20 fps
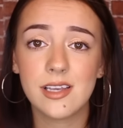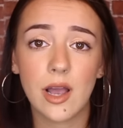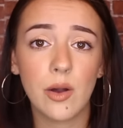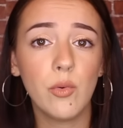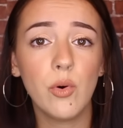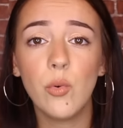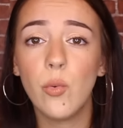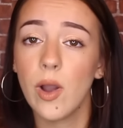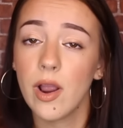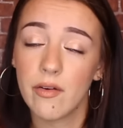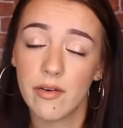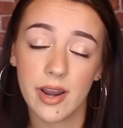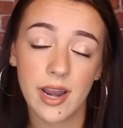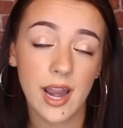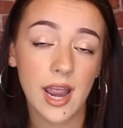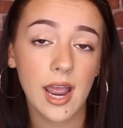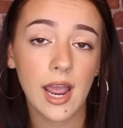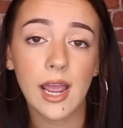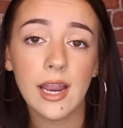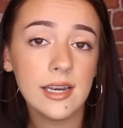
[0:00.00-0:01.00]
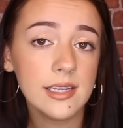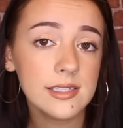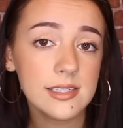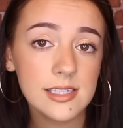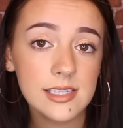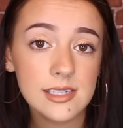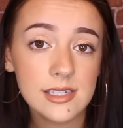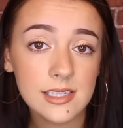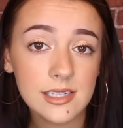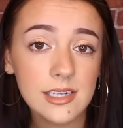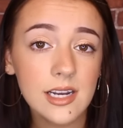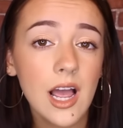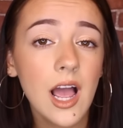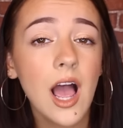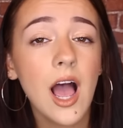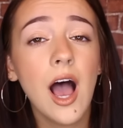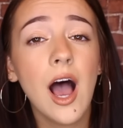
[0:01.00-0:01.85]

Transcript: I will wear it any season,